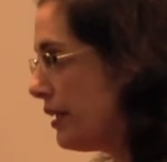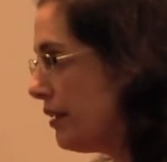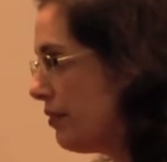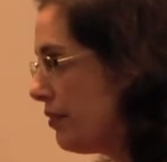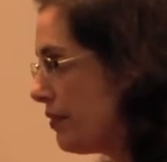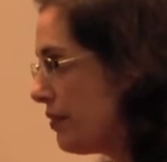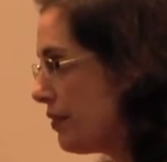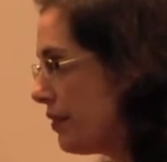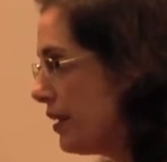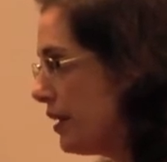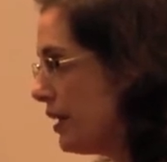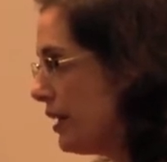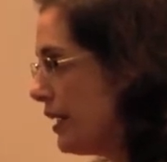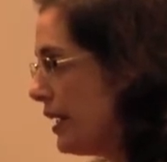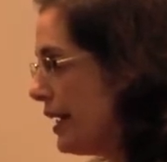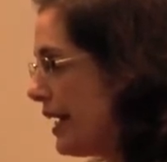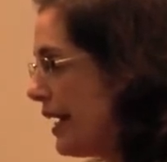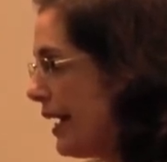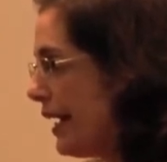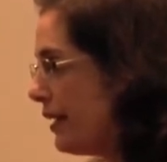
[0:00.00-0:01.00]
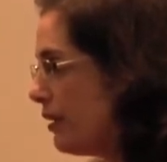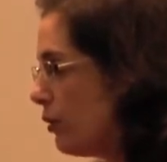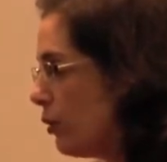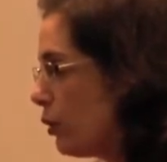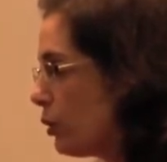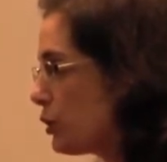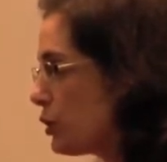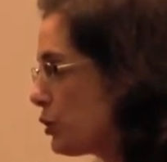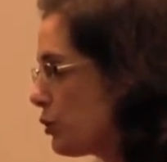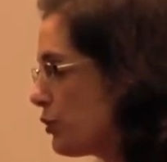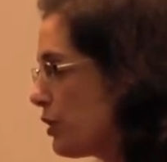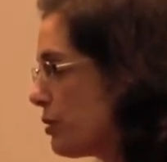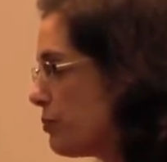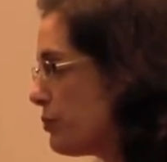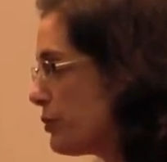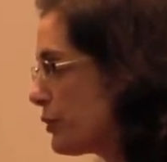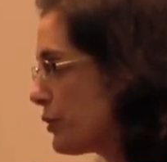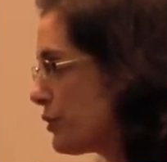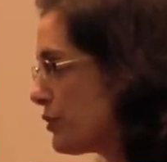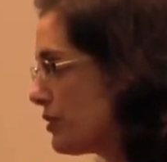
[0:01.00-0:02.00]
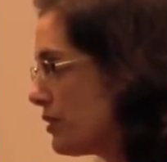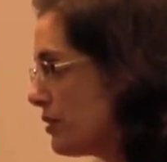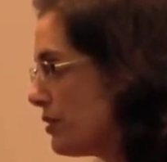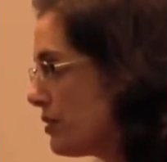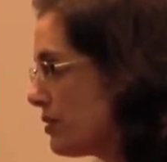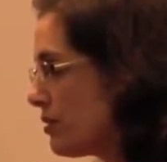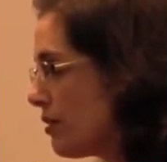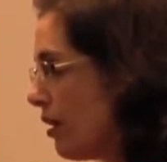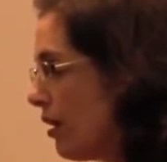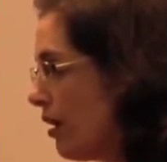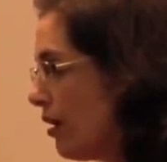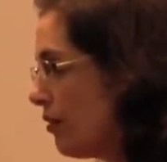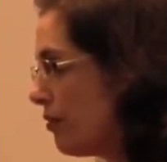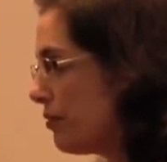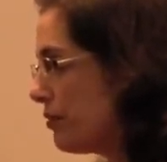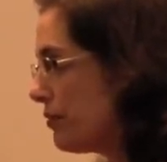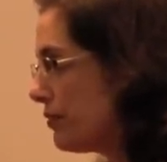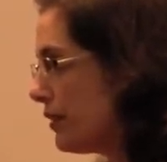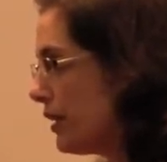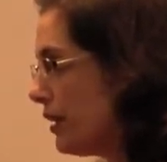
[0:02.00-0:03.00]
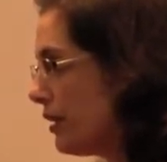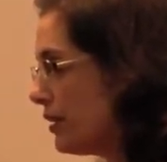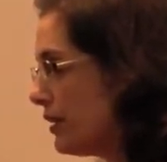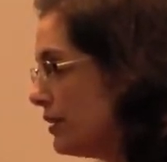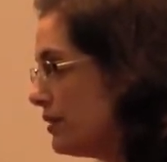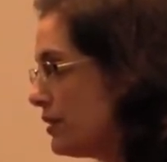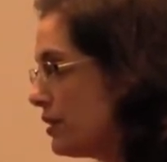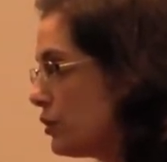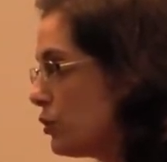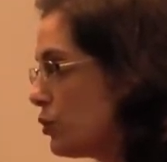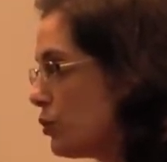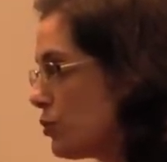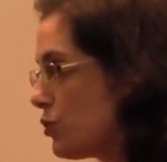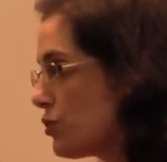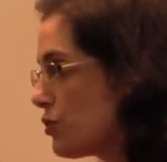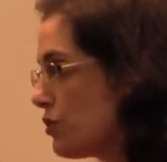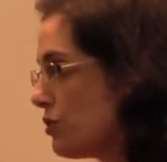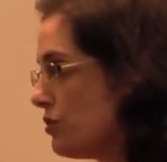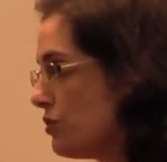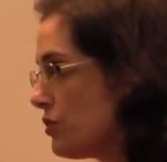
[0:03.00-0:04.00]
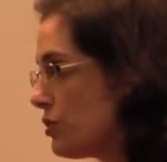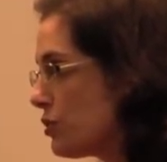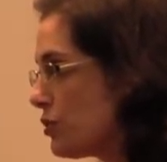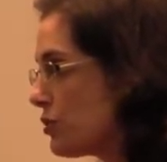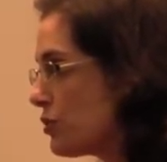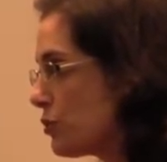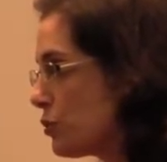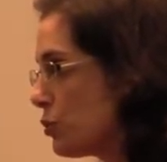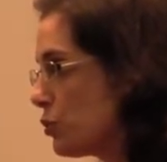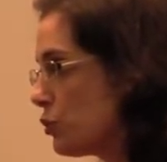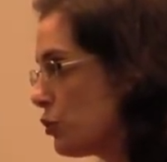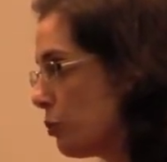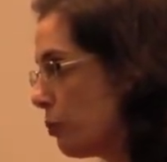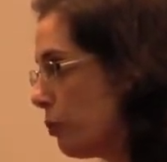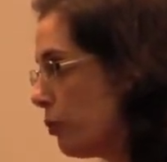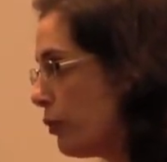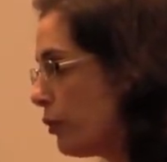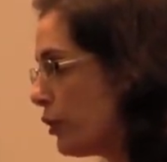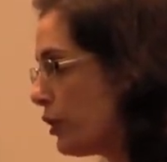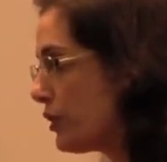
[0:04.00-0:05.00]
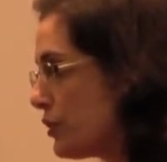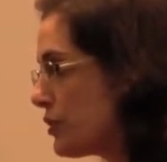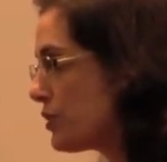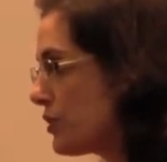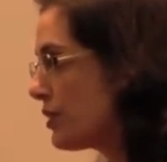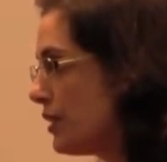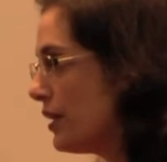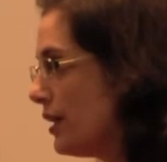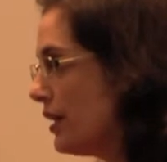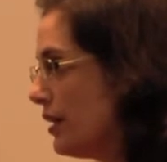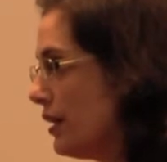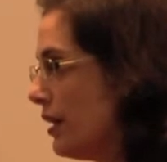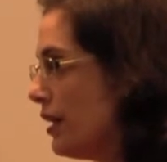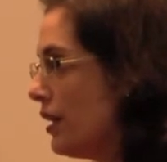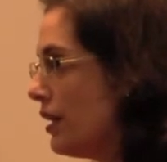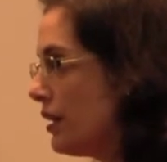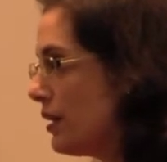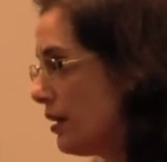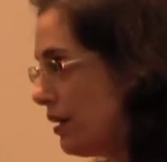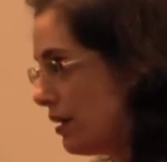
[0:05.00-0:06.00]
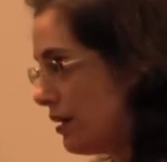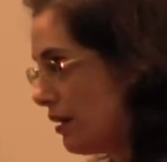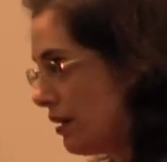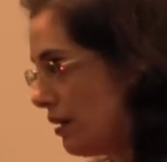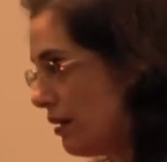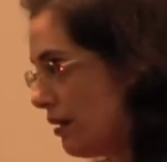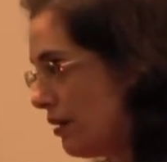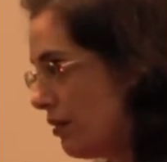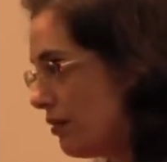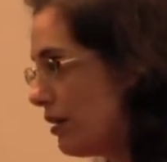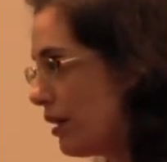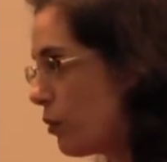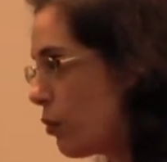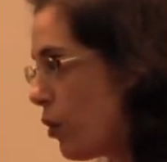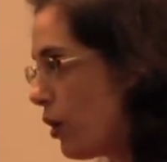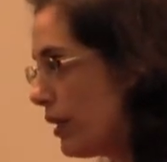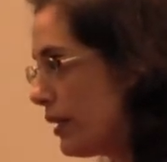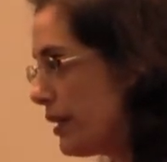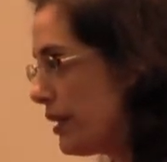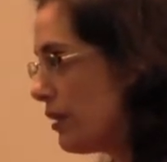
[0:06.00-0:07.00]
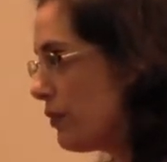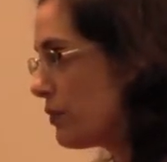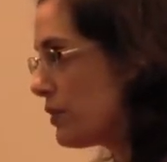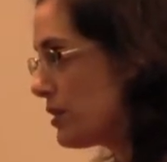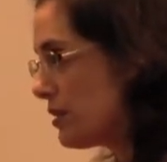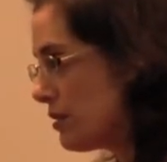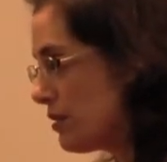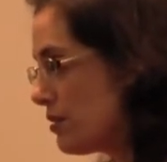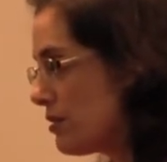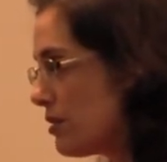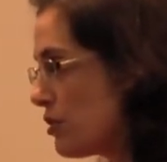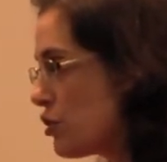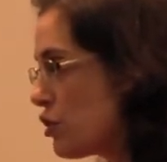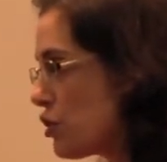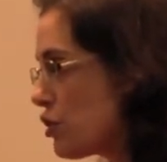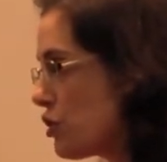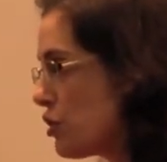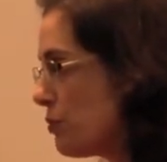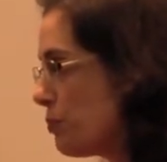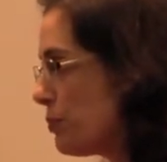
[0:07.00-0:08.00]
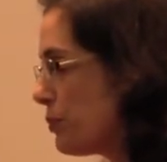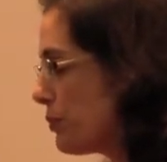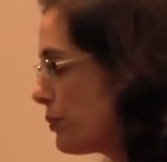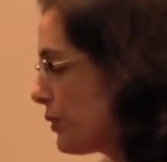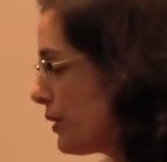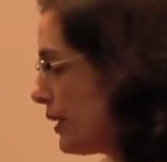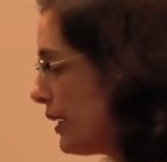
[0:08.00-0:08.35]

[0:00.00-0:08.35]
life, and also the importance of institutions to support equality of citizenship